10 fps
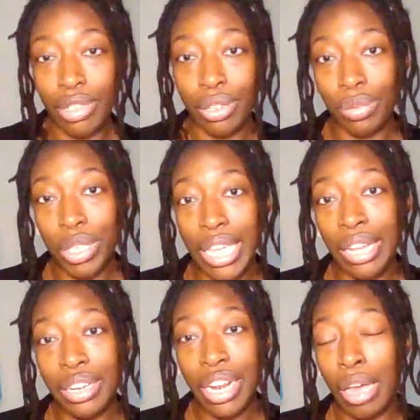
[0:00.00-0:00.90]

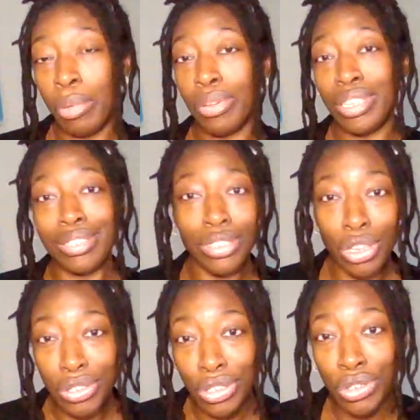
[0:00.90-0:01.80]
without enamel, this is
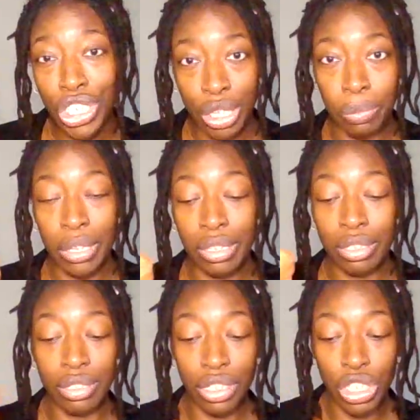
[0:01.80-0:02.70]
also the
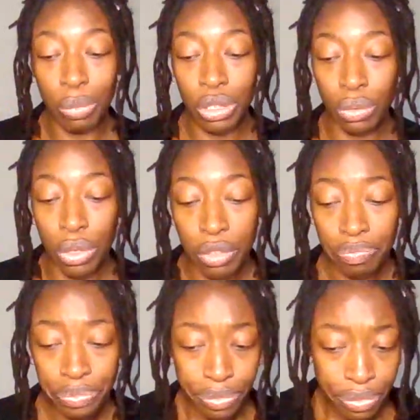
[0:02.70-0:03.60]
cheapest one.
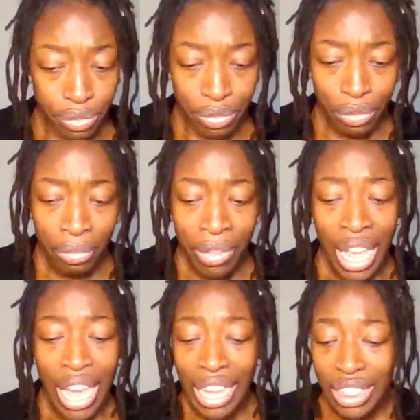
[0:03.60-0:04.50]

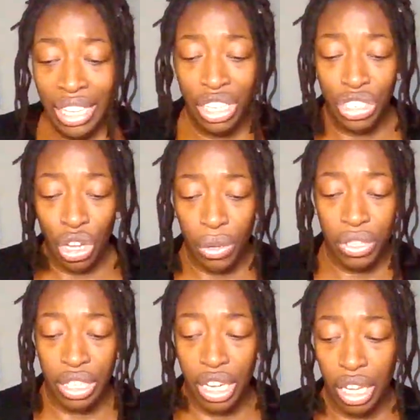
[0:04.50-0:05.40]
I think this whole
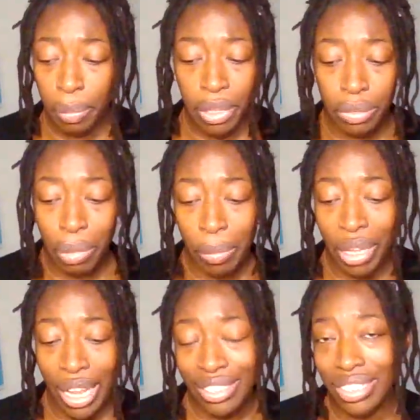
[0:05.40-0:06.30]
setup is maybe
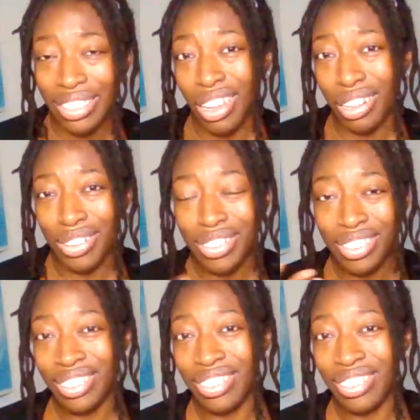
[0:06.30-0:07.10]
like $6,